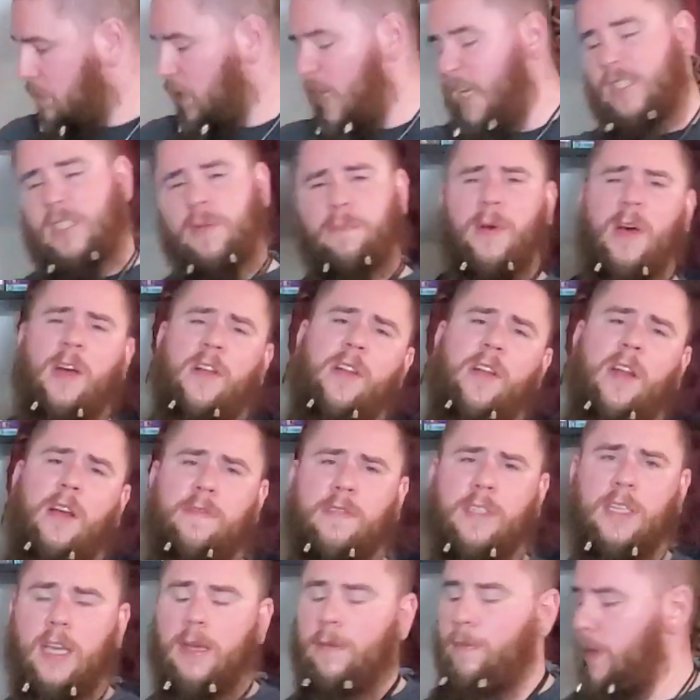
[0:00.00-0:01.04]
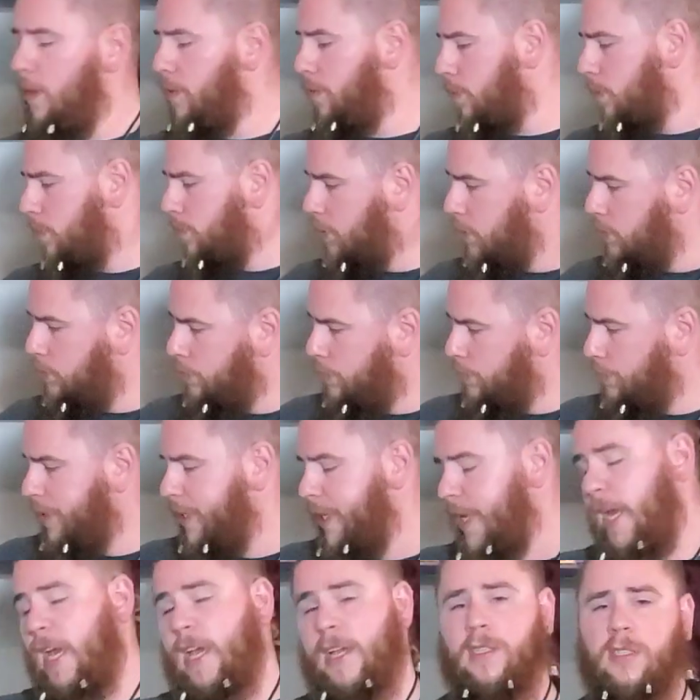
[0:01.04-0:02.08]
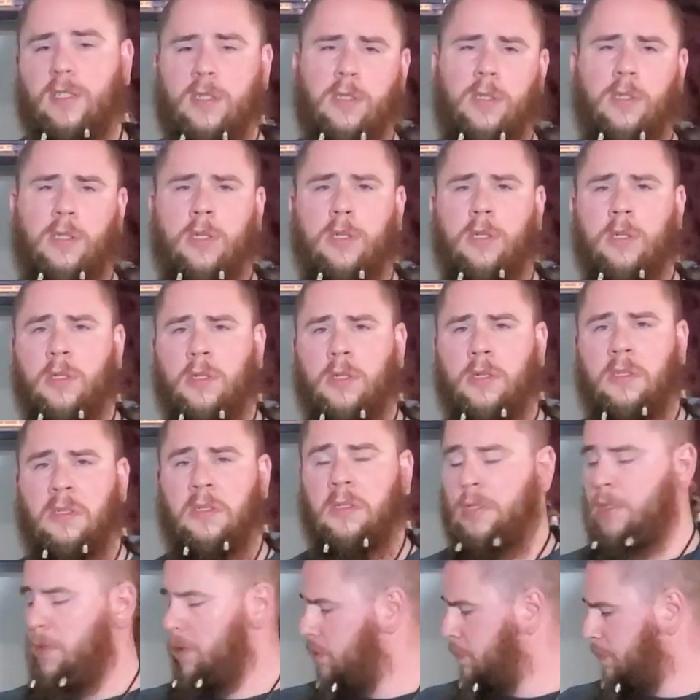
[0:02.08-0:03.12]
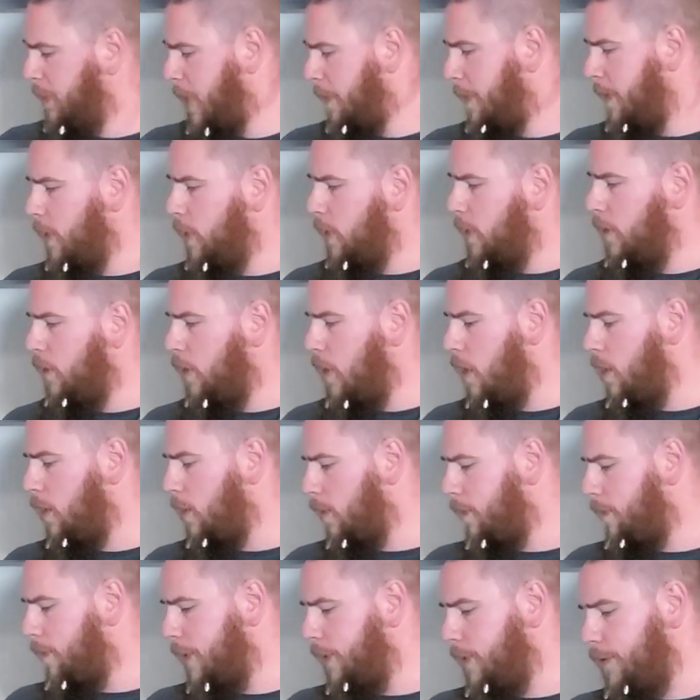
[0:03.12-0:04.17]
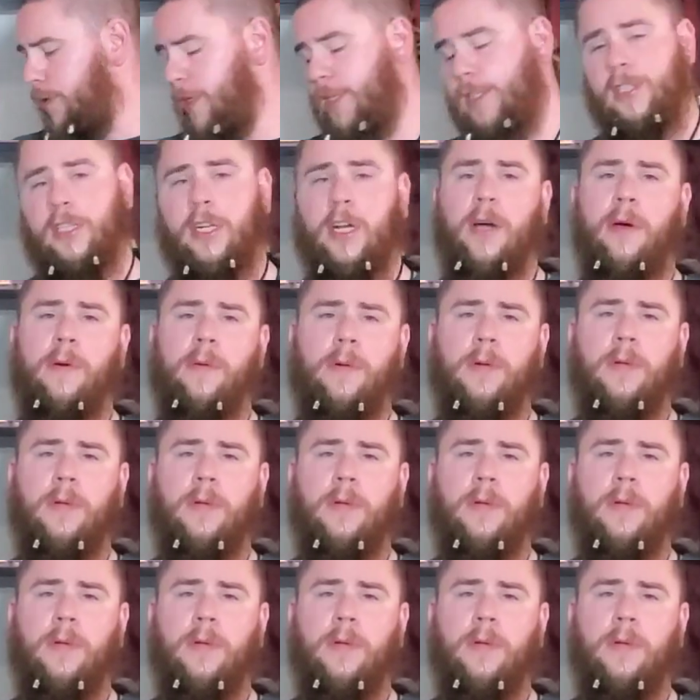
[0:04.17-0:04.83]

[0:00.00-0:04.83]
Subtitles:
It's about enough to get me through 2 or 3 days. Maybe a little longer if I stretch it out.